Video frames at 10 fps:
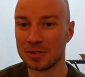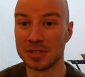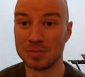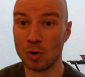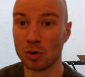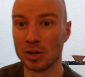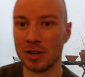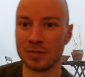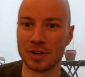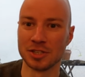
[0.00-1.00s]
Which is broken in
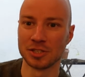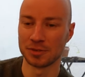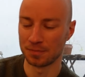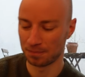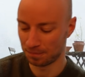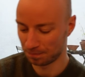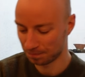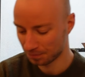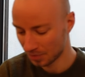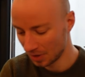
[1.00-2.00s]
French.
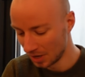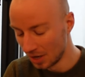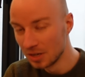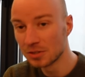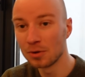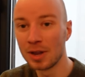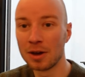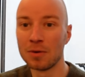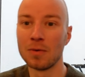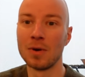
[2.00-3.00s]
So
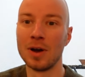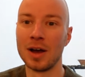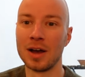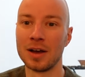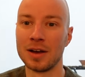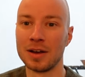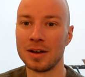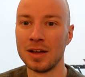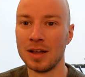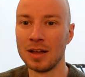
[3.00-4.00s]
now,
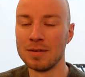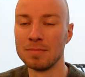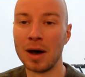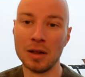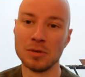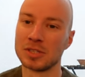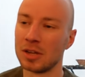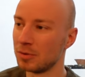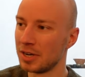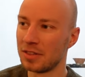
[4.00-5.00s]
Mahal was
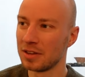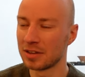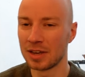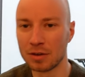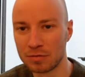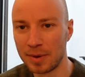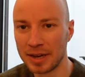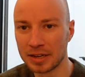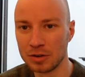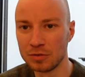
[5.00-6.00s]
already thinking of
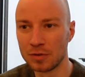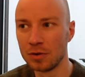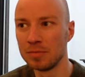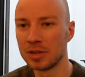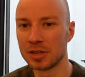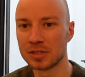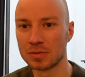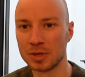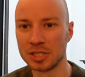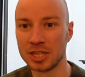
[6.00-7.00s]
buying a new phone, because
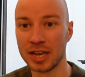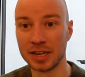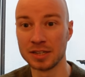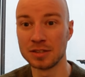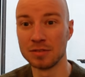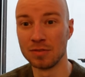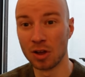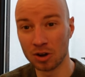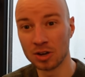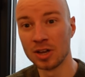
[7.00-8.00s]
when she edits the
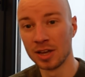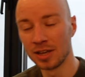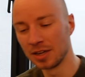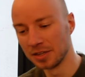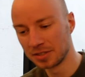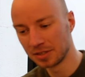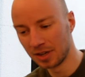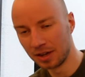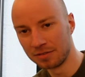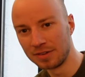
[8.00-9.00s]
vlog, it's
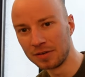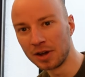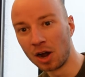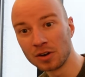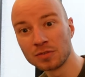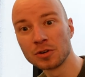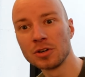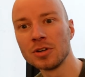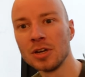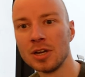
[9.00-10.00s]
very hard for
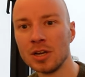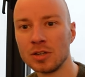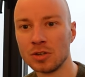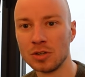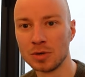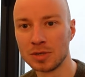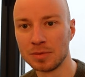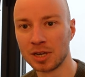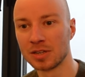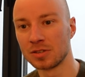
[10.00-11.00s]
her to do it
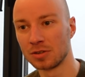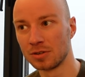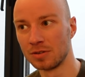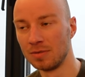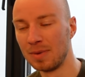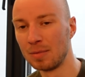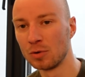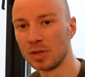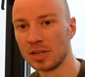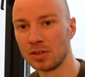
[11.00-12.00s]
because her
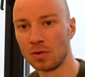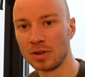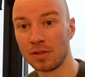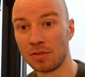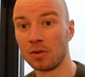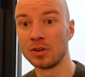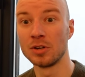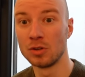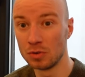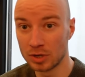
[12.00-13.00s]
memory is only
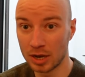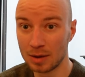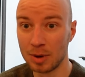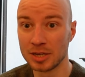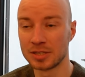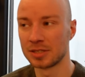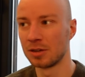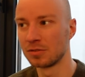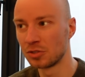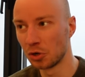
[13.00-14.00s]
32 GB
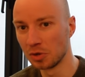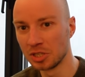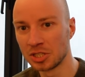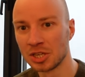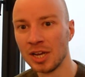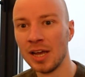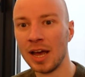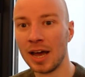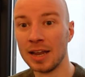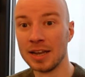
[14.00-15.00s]
of storage,
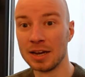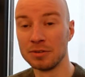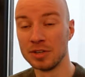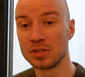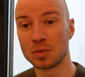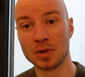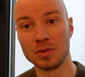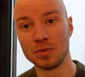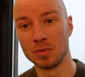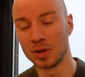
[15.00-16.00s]
and now this one
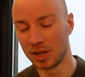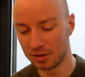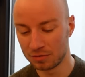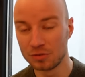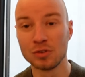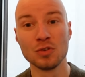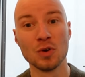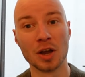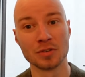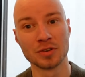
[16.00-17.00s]
will have
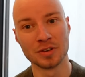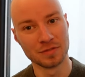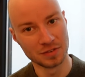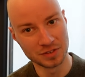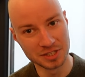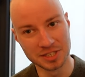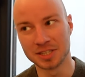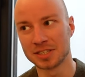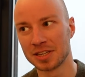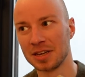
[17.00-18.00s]

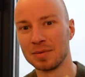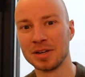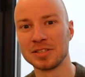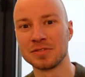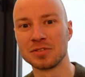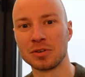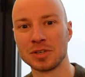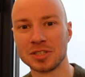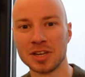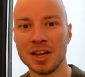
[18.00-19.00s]
256 GB of
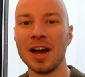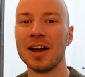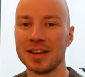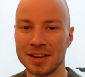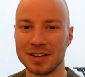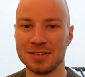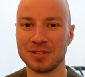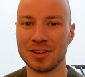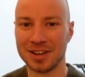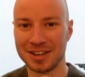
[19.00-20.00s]
storage. Yeah,
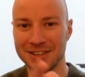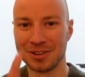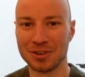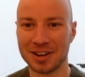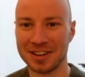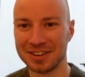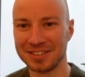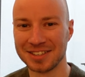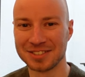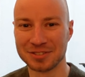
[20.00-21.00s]
I need to look in there,
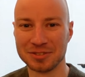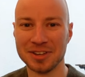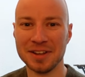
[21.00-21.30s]
that's true.